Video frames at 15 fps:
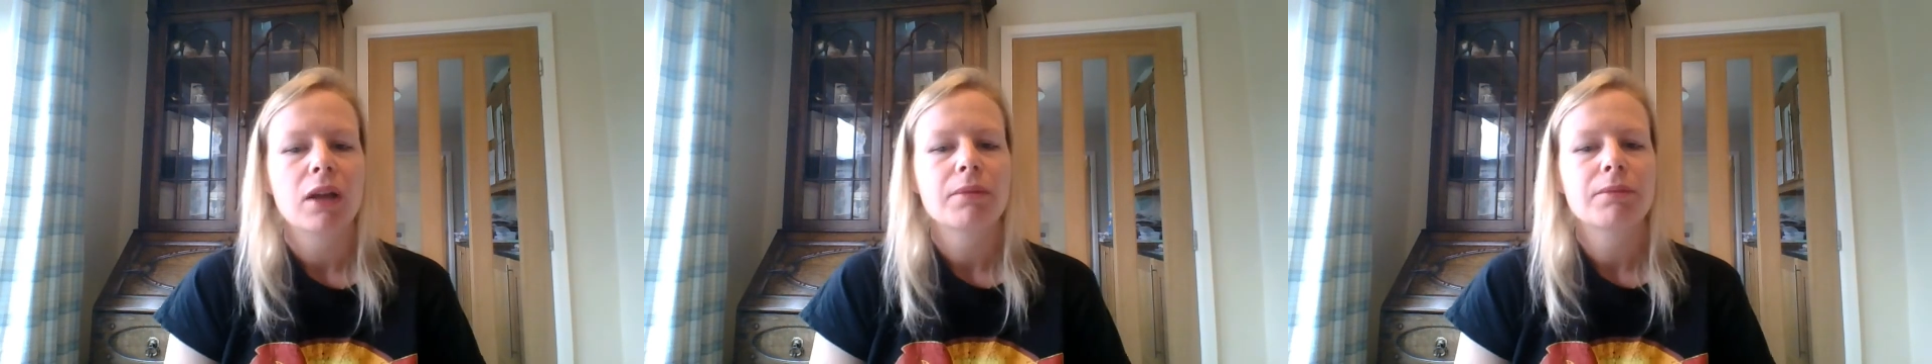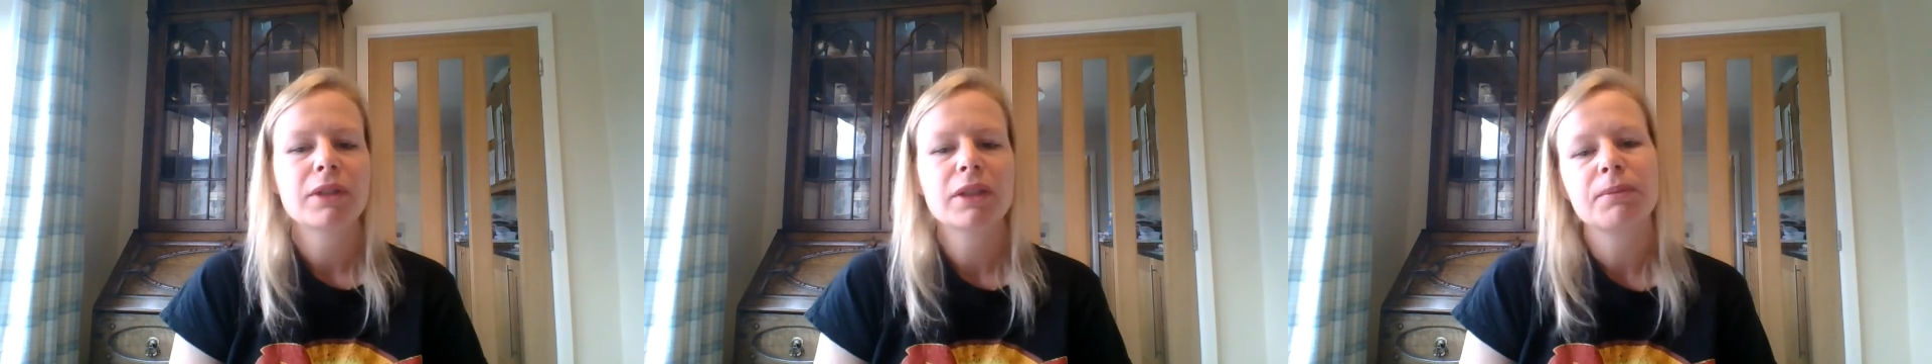
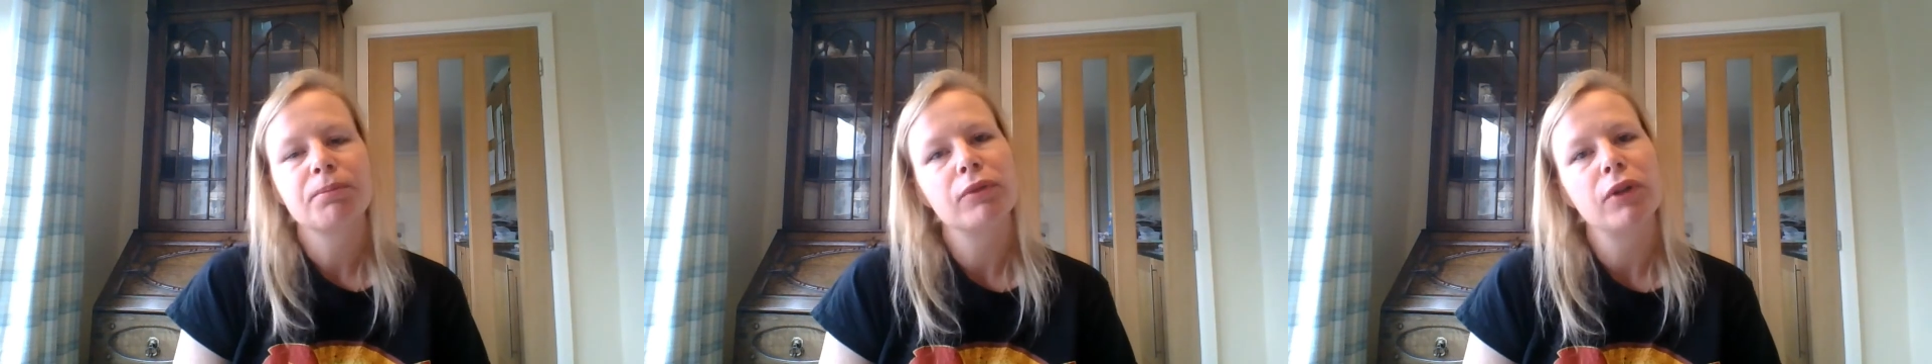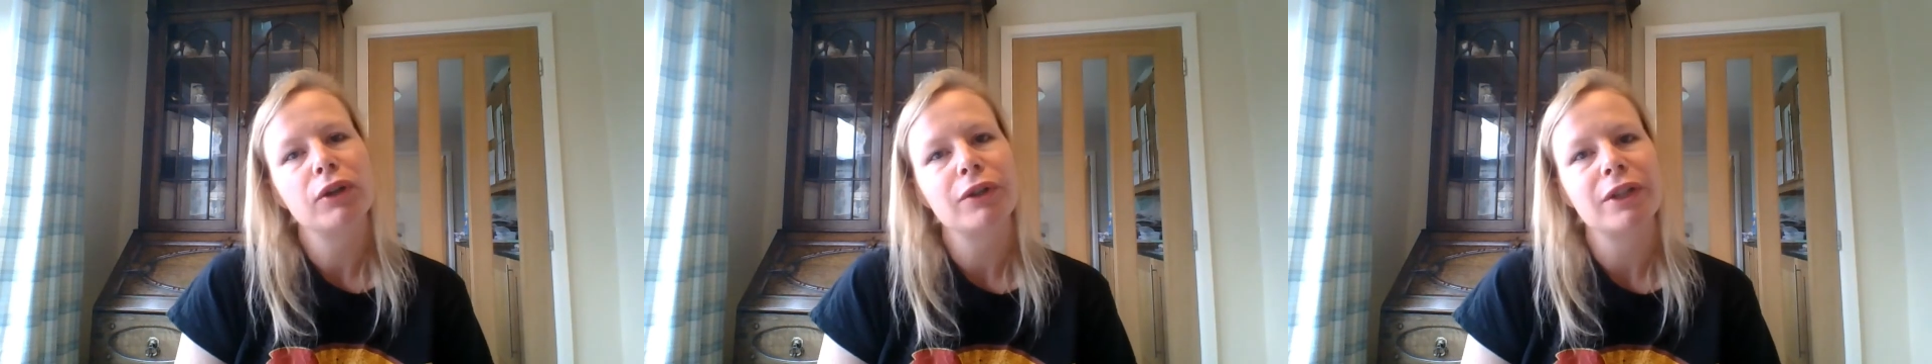Miss
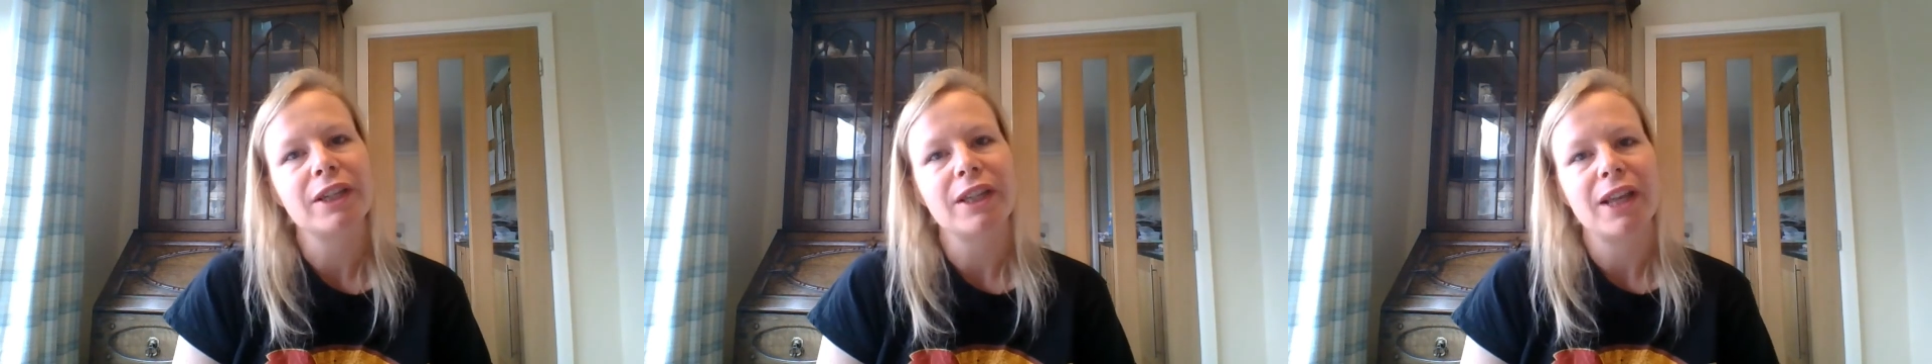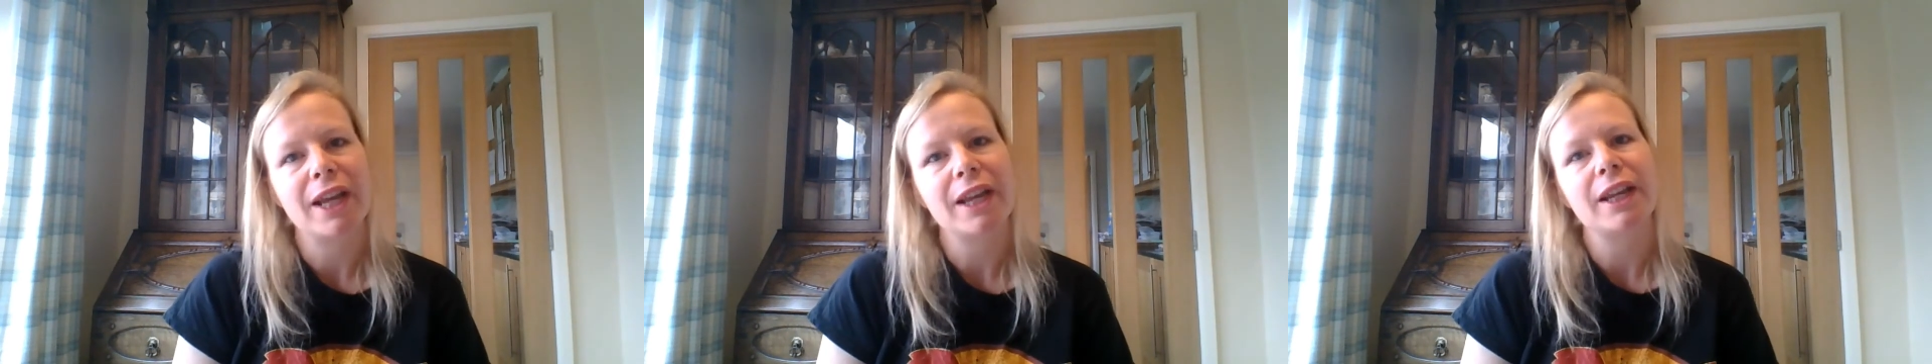Brodie
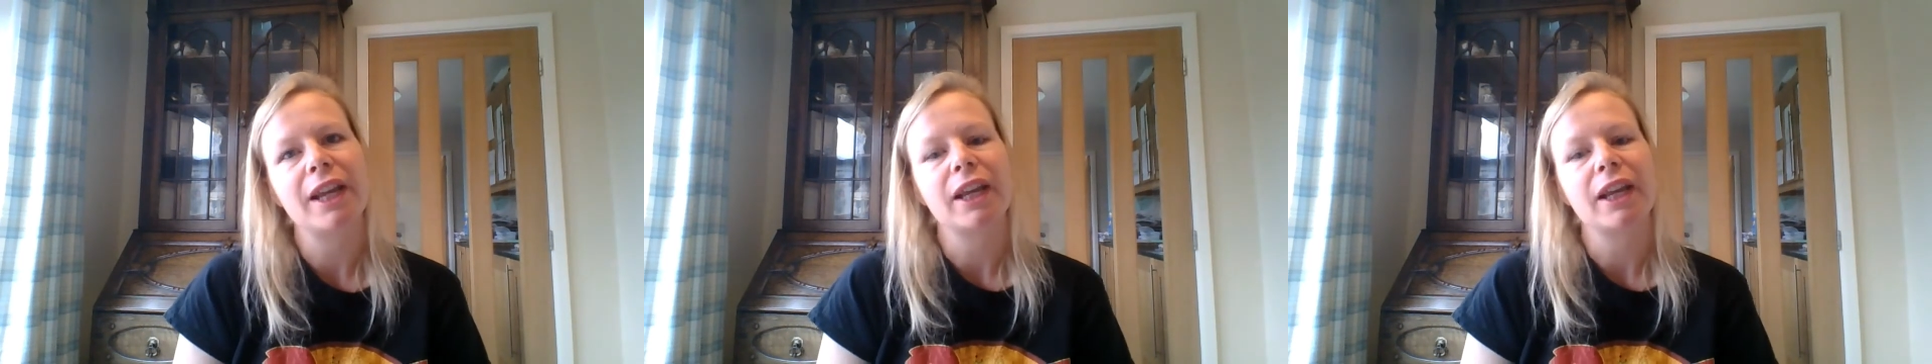then